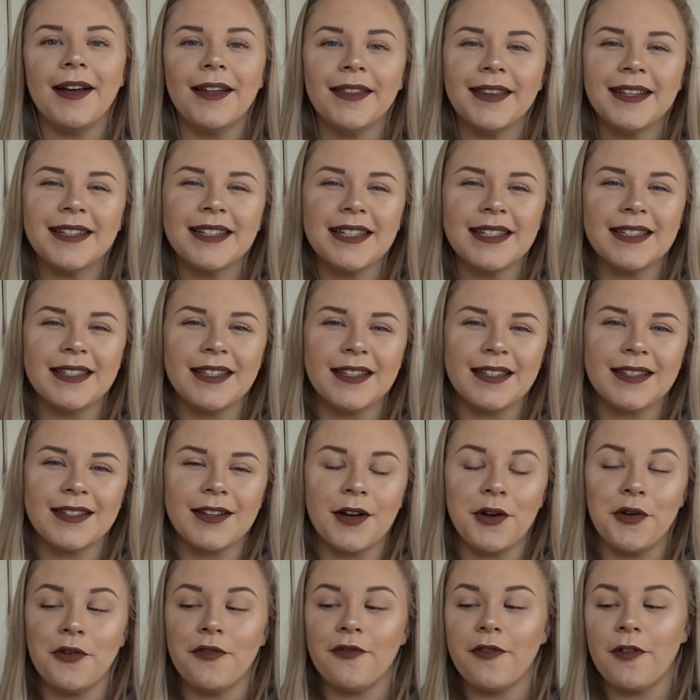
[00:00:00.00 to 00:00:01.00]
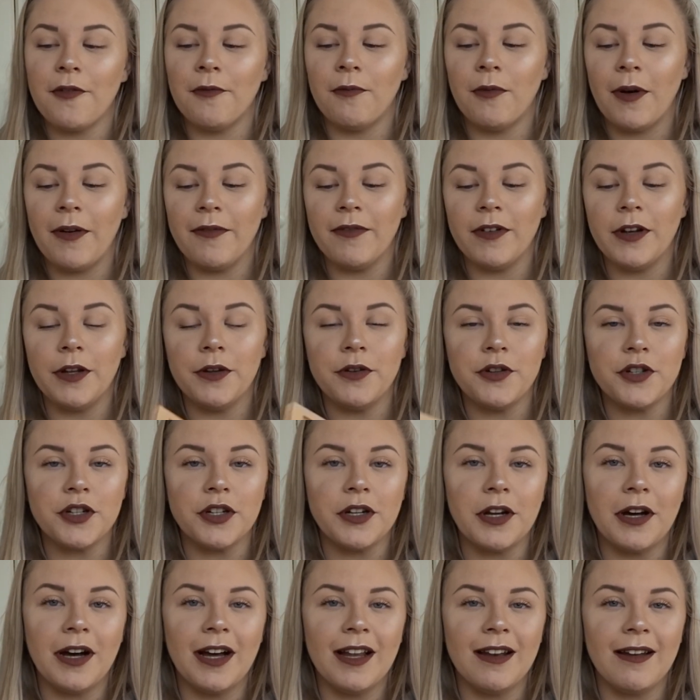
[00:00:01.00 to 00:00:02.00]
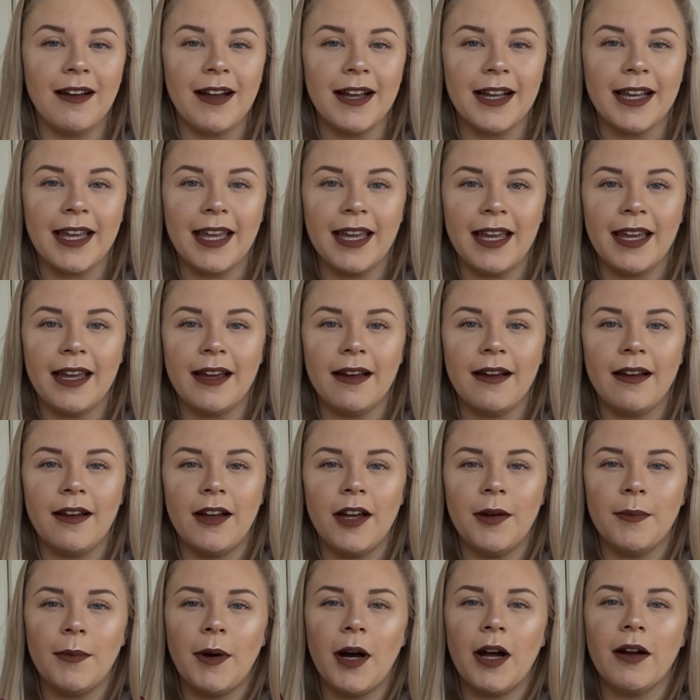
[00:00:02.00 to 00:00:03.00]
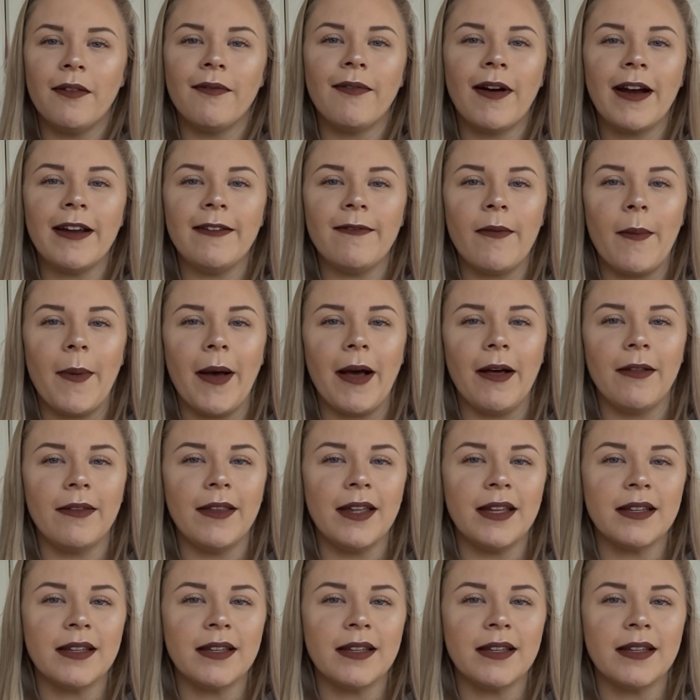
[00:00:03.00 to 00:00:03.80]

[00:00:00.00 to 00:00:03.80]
This is the Soph Revolution highlight kit. I rave about